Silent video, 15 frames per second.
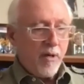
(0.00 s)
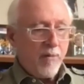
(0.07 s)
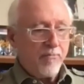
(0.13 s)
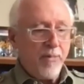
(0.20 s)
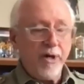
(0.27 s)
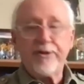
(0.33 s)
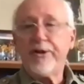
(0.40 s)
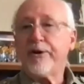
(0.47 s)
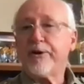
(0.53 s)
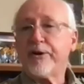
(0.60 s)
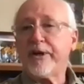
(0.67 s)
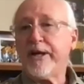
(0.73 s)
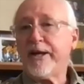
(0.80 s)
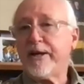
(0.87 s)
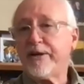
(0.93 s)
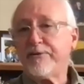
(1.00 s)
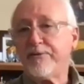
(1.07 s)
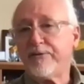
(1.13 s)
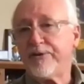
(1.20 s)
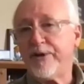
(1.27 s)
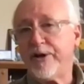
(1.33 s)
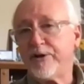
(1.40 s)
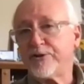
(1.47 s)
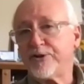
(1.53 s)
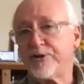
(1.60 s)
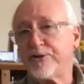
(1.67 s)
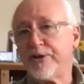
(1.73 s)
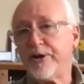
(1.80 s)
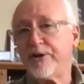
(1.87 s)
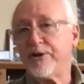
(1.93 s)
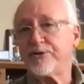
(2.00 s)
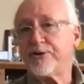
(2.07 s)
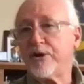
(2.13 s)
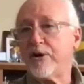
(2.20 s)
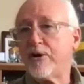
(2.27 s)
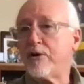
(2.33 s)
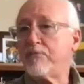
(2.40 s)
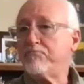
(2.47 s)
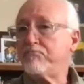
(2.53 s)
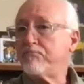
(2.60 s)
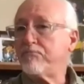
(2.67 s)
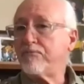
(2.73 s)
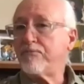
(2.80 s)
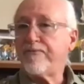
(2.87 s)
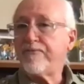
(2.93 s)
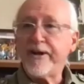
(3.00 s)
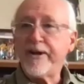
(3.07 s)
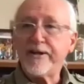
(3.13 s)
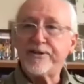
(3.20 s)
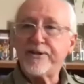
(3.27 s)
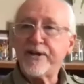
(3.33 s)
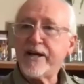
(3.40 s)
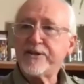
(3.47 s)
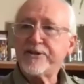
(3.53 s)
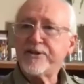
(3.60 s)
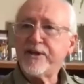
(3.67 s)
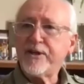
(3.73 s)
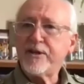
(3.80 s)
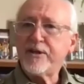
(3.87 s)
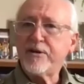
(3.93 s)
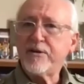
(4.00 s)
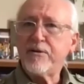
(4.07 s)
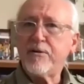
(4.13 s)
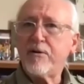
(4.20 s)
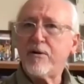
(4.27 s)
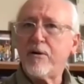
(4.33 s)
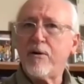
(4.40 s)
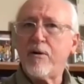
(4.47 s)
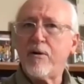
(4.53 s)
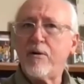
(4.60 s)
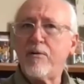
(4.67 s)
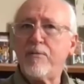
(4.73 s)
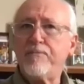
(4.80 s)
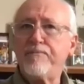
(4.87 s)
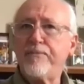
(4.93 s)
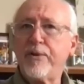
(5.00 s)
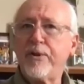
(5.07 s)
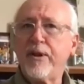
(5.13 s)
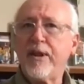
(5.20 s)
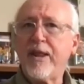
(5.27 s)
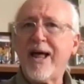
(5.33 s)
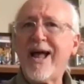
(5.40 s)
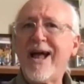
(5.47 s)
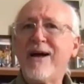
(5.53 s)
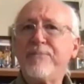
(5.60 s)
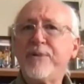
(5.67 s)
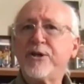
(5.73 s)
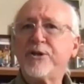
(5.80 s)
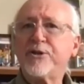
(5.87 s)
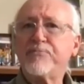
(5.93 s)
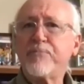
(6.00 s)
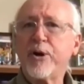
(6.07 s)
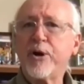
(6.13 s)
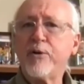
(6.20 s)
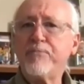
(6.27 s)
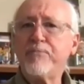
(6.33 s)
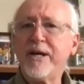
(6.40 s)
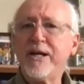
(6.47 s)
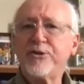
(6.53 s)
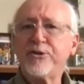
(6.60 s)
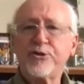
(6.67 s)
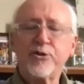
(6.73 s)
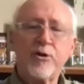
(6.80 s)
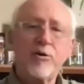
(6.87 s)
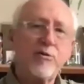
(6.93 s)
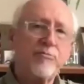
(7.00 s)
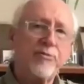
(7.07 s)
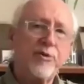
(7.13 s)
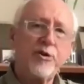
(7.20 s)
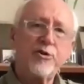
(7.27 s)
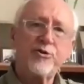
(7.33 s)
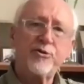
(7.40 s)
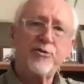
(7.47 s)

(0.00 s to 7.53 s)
but there again, there's there's a fantastic uh, lab experiment. So there's